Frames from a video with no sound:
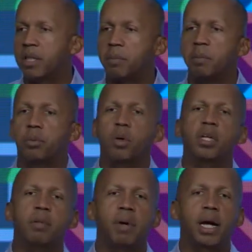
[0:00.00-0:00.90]
They've been
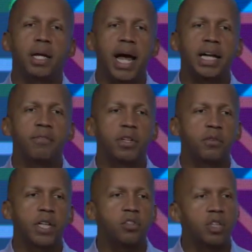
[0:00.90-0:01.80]
broken by a lack of
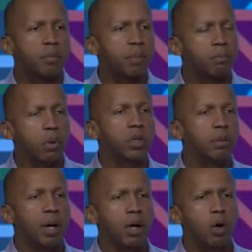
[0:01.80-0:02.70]
intervention. They've been
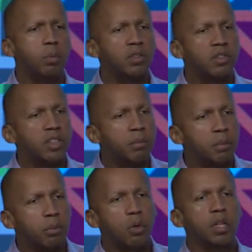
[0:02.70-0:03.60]
broken by hopelessness. They've
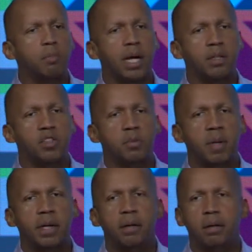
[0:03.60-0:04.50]
been broken by
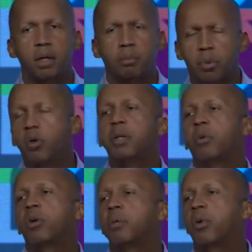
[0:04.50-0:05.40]
despair. Broken,
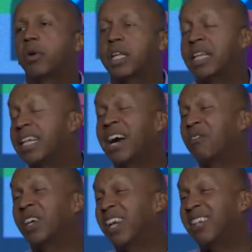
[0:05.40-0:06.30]
broken, broken. And then I
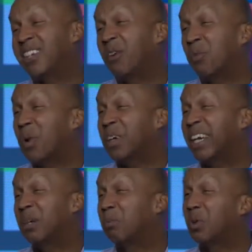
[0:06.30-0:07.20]
realized I work
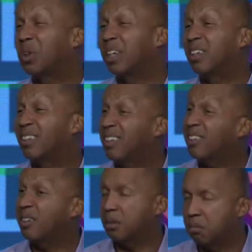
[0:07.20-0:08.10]
in a broken
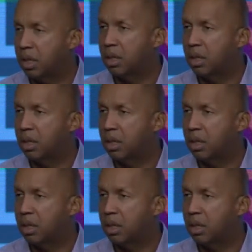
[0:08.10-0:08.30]
system.